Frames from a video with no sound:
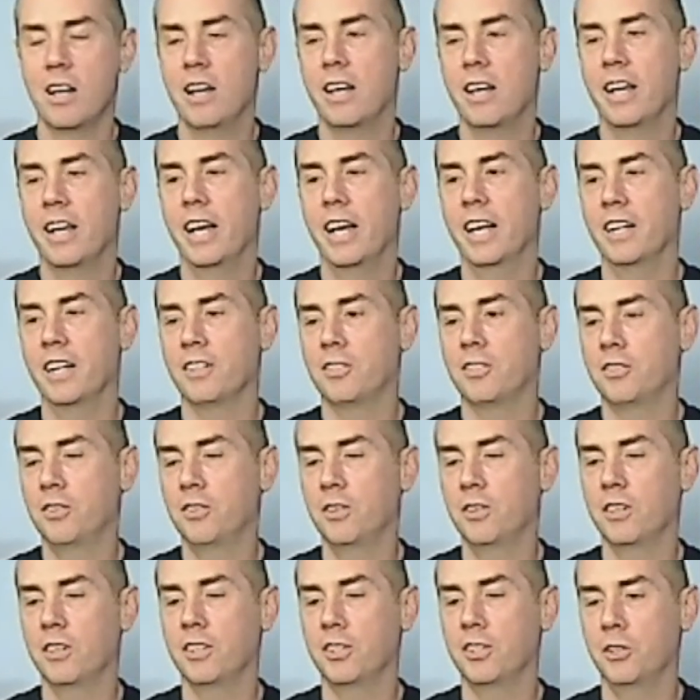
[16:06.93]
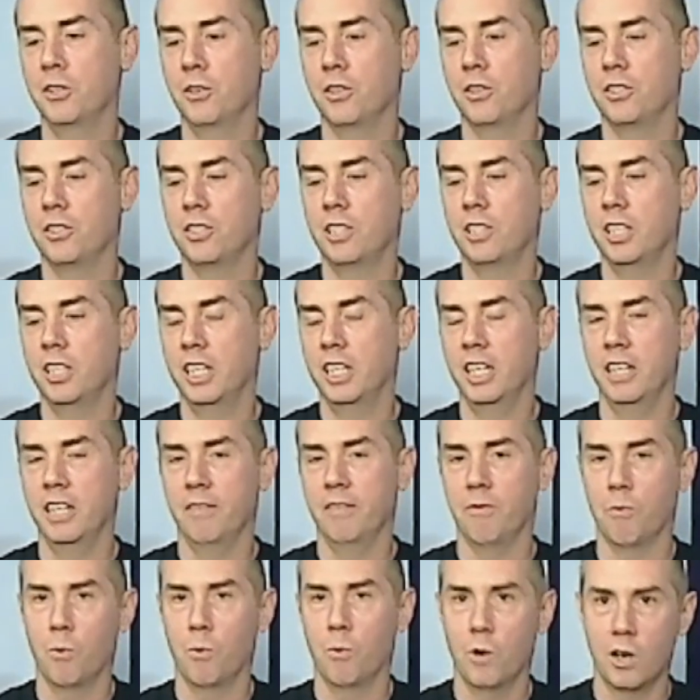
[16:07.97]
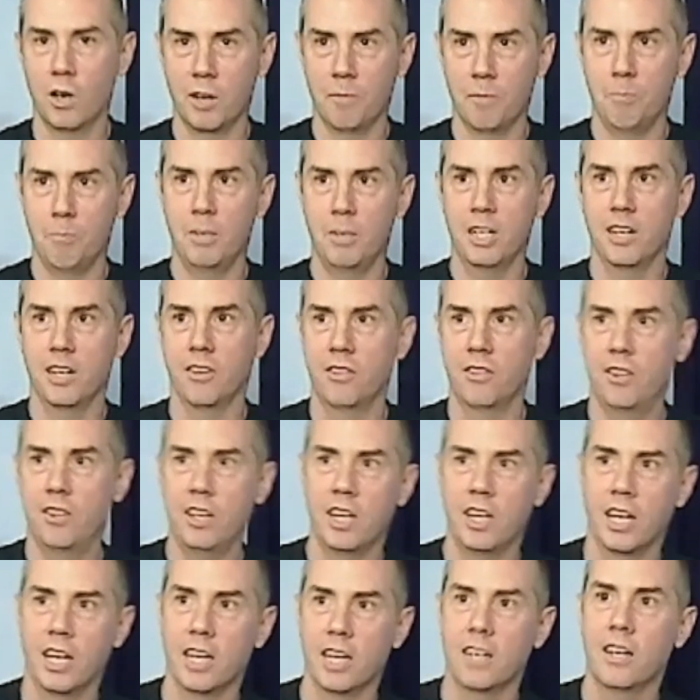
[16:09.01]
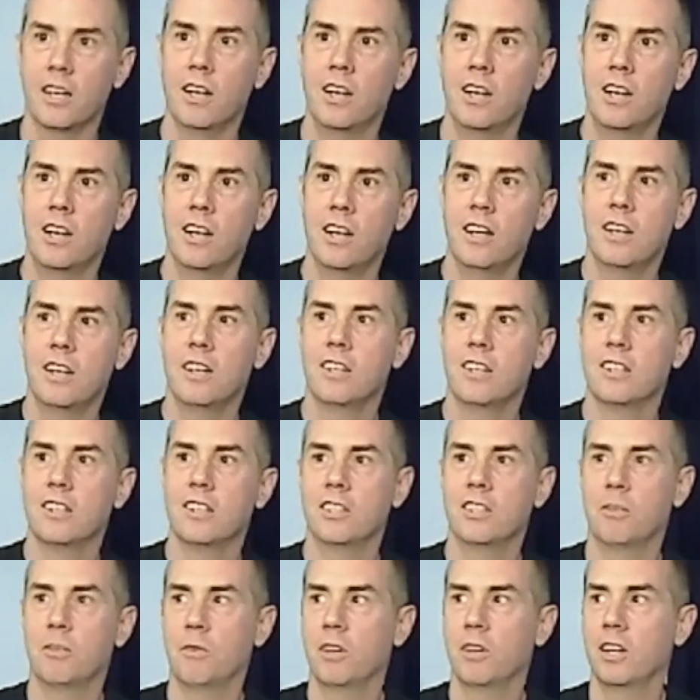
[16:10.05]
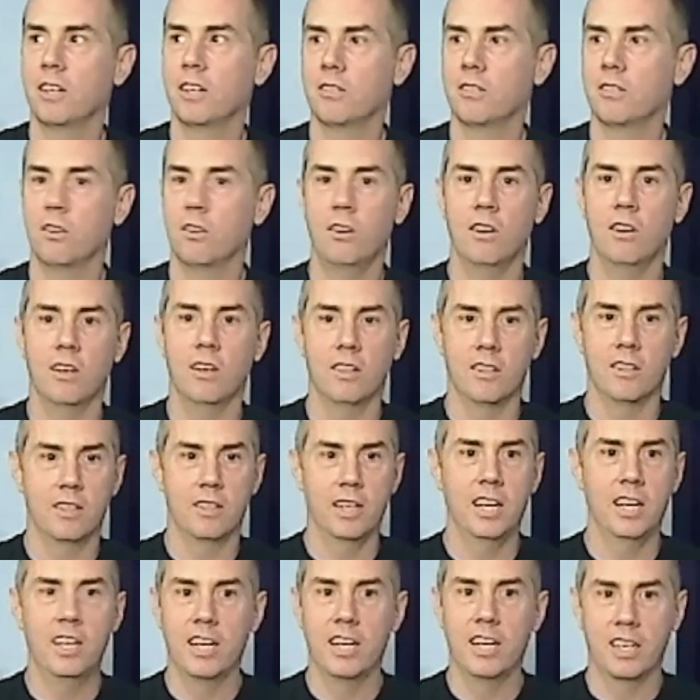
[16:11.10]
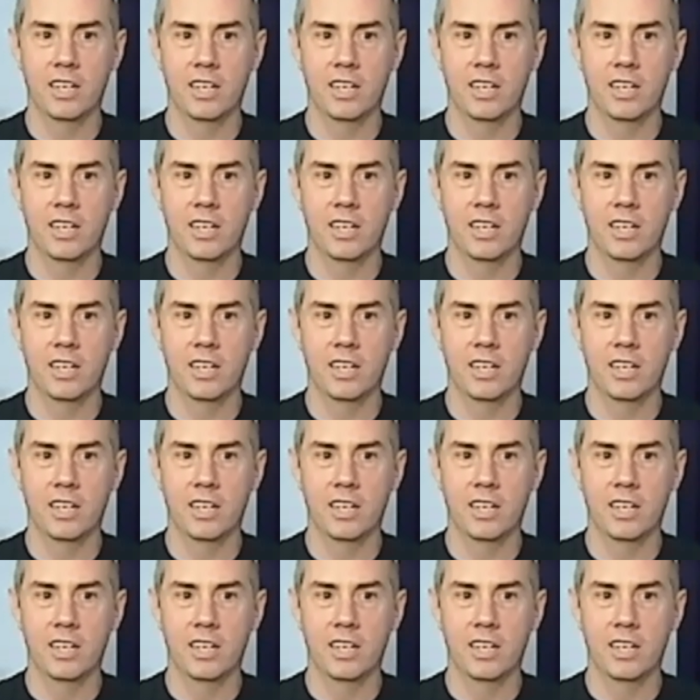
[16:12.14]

And as soon as you achieve one big thing, you realize, oh, that ain't it.